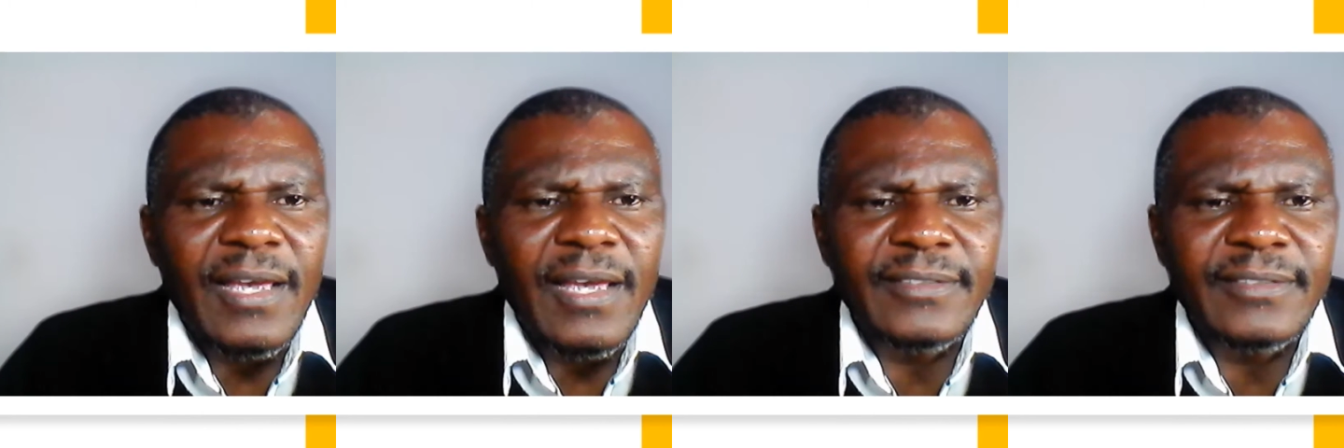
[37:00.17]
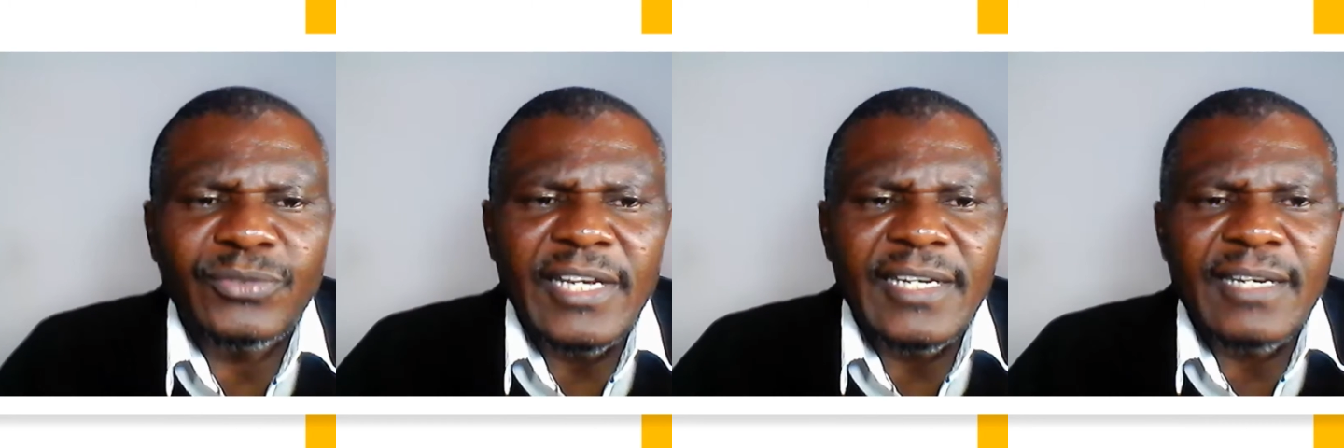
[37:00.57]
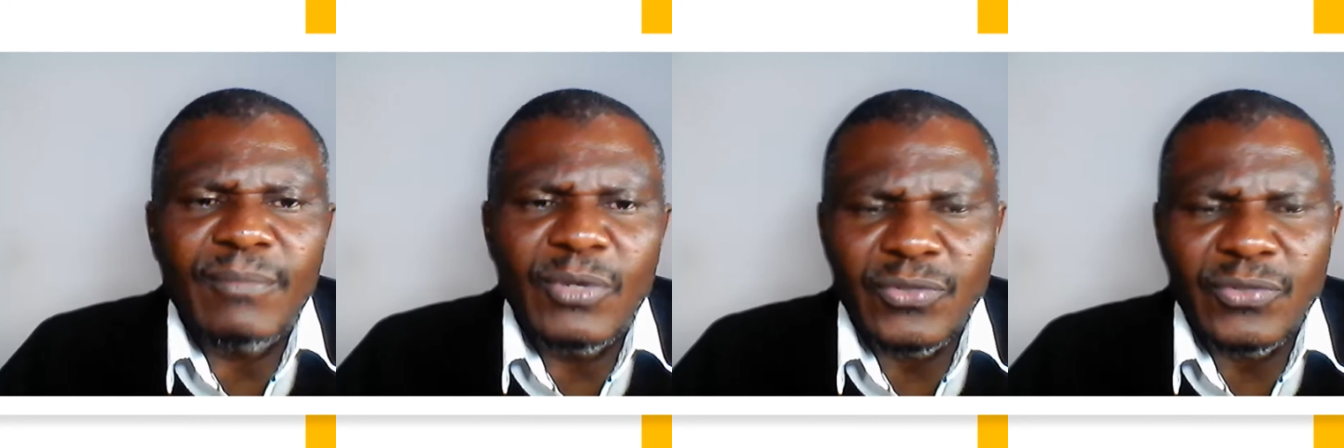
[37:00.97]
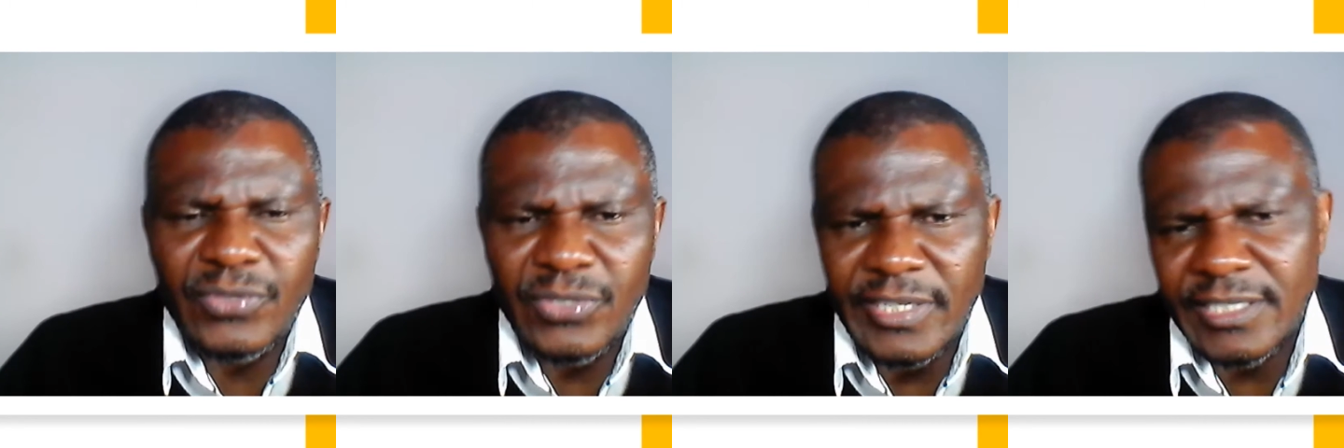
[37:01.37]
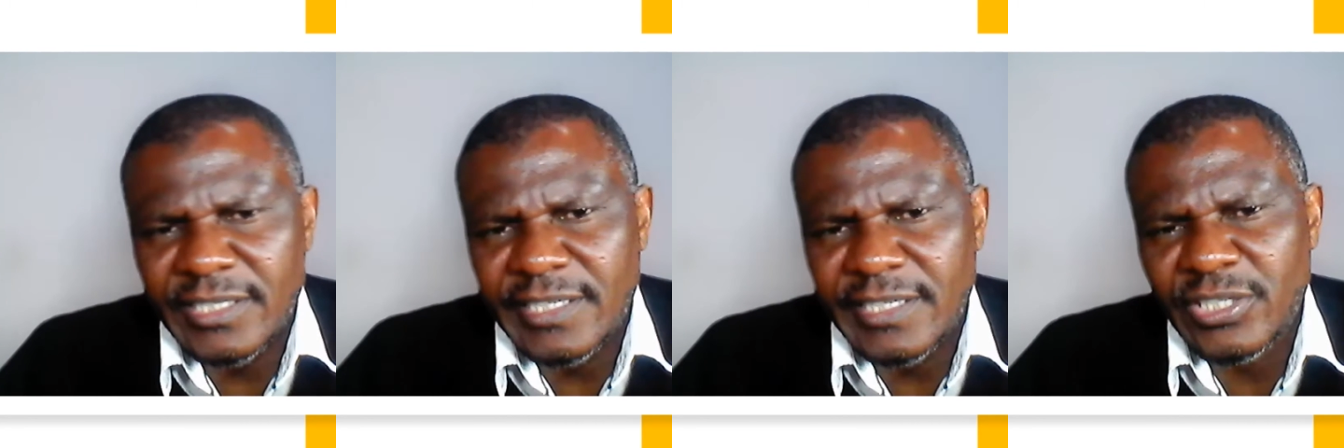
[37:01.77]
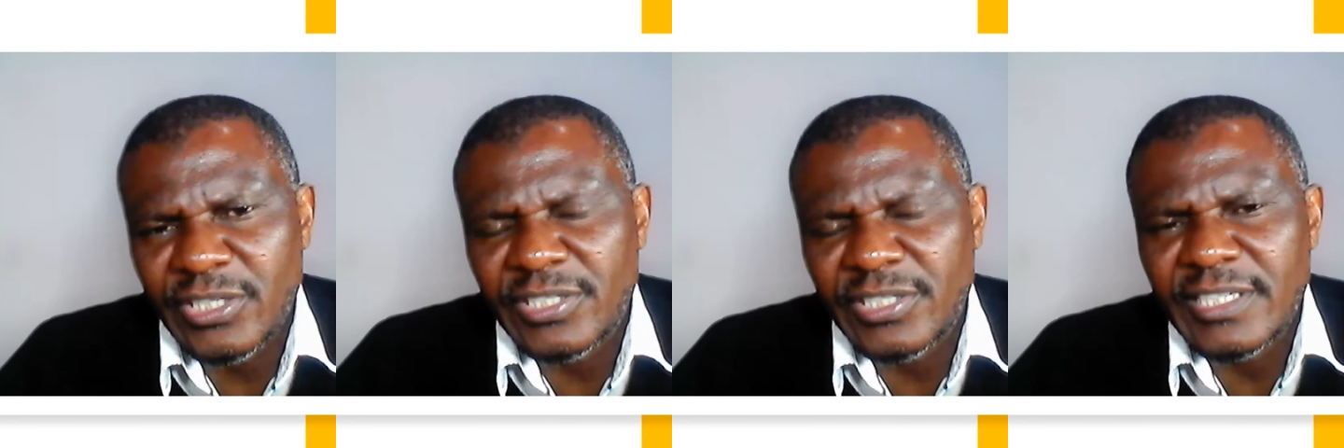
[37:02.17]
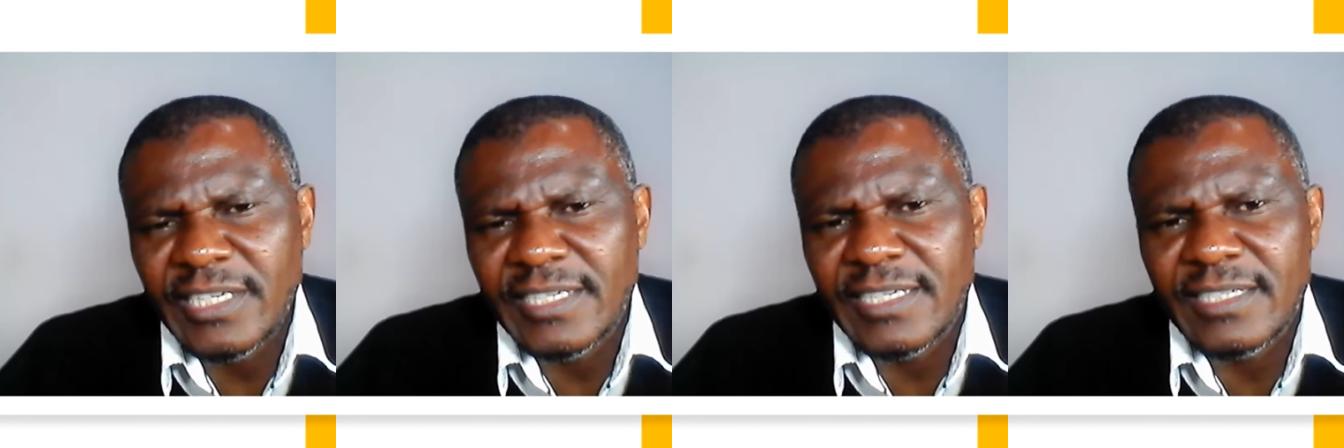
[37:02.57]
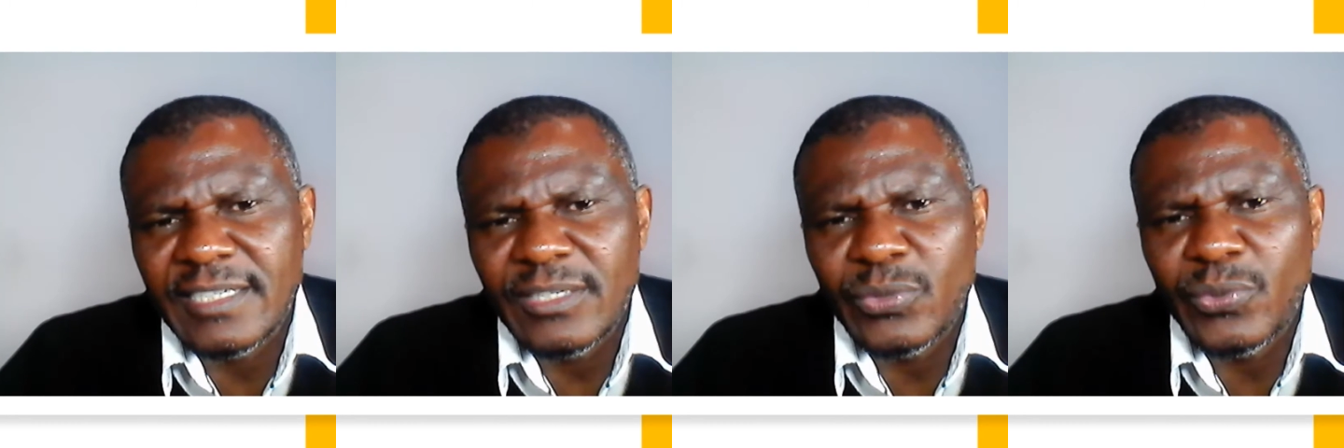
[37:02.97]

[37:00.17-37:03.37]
And you find that most of this legislation is intended to